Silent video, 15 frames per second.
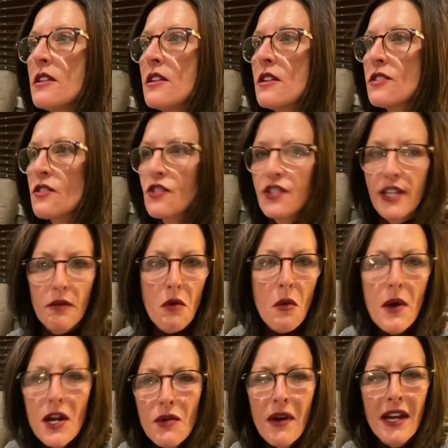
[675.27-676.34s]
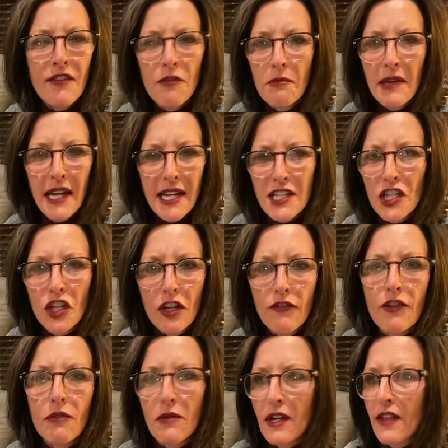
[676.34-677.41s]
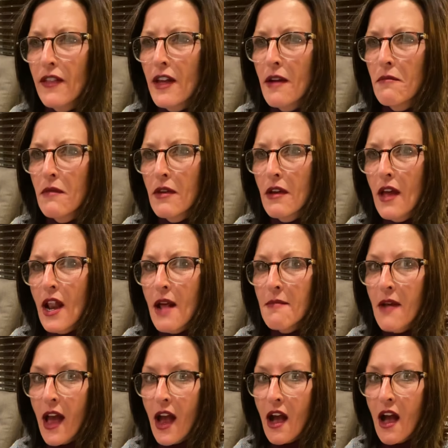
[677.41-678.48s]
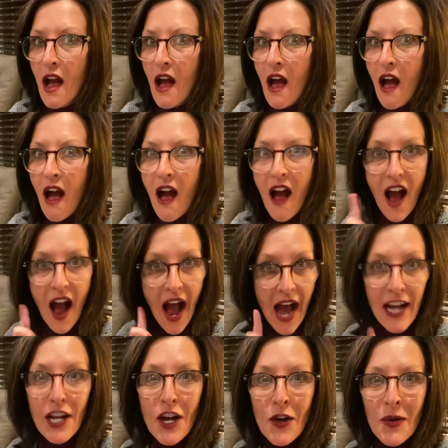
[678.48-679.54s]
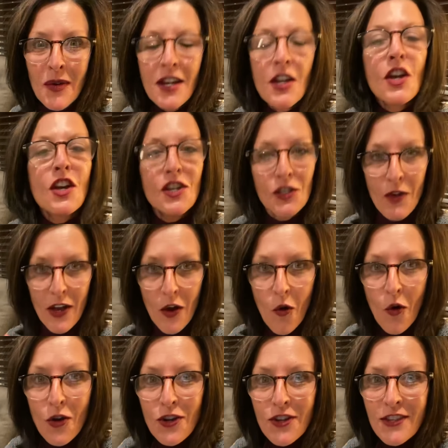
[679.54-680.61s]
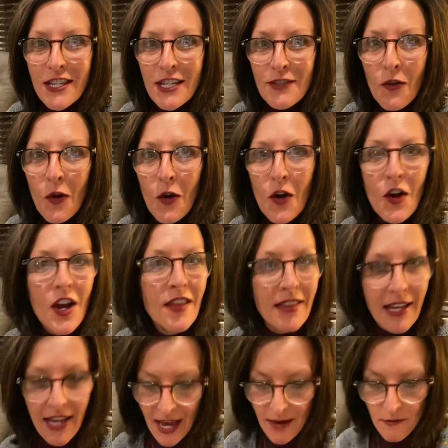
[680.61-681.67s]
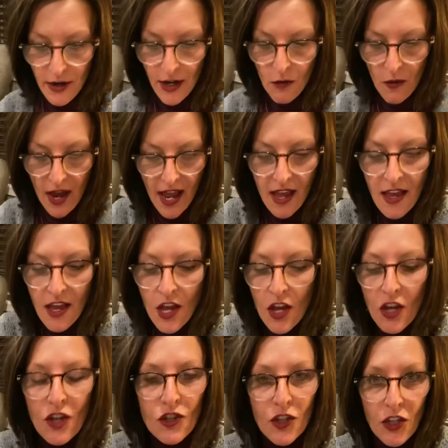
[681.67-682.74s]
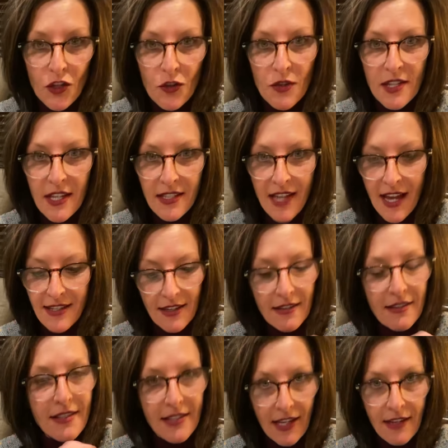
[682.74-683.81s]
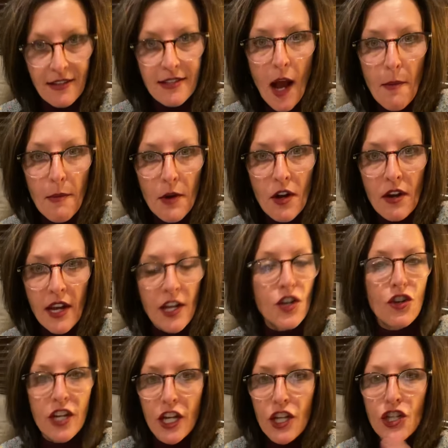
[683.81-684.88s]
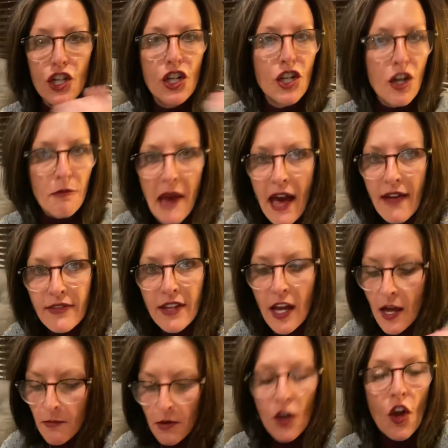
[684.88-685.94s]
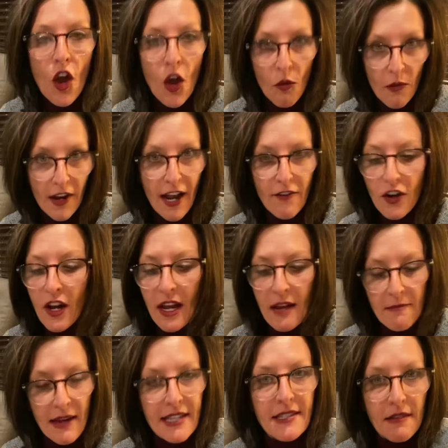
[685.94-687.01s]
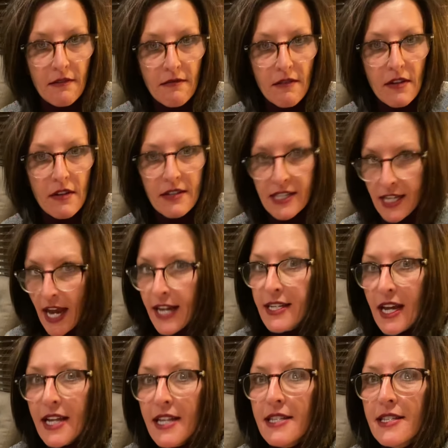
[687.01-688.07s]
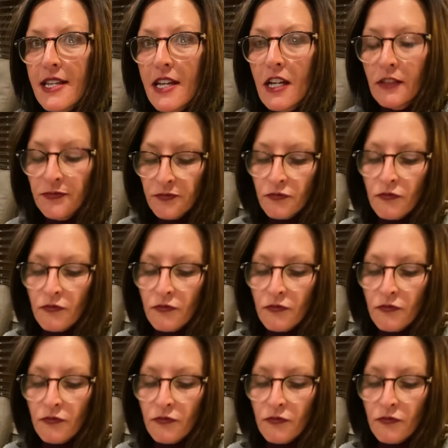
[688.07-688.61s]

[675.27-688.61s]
So she's like, well, where do I even begin to look for one of them? And I'm like, I know. So I ordered these for her and they came right away. So you can use this as a sink stopper in your kitchen, your bathtub, whatever. It makes a tight seal.